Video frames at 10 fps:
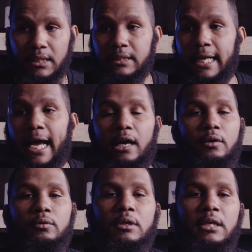
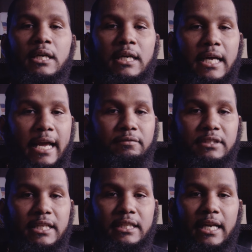now
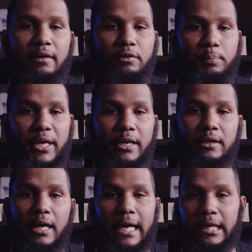everything that I
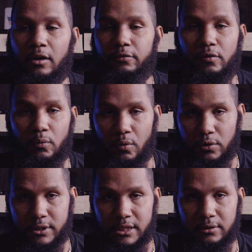repair, I can offer a
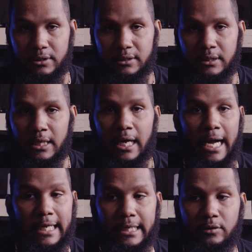warranty on it.
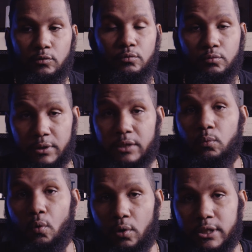I can
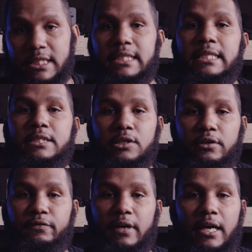re-warranty and
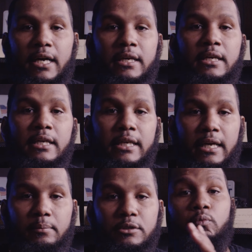certify
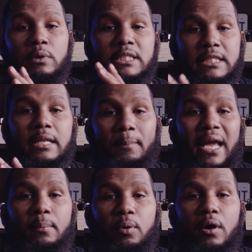cameras, which is the
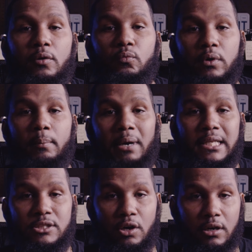main part of what I'm about
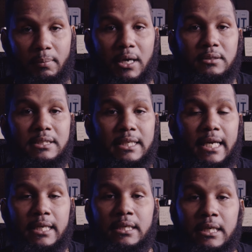to talk about
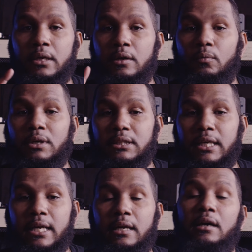today. One
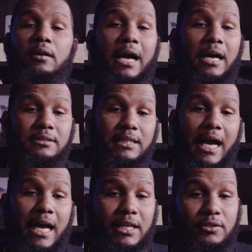thing, how's
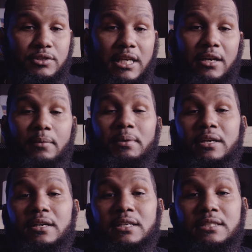the audio sounding?
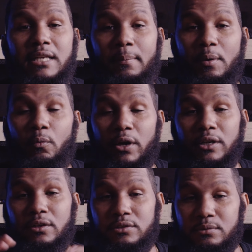Because I've been
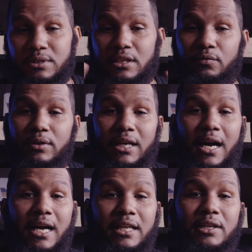working on some stuff with the
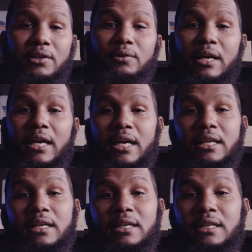audio, and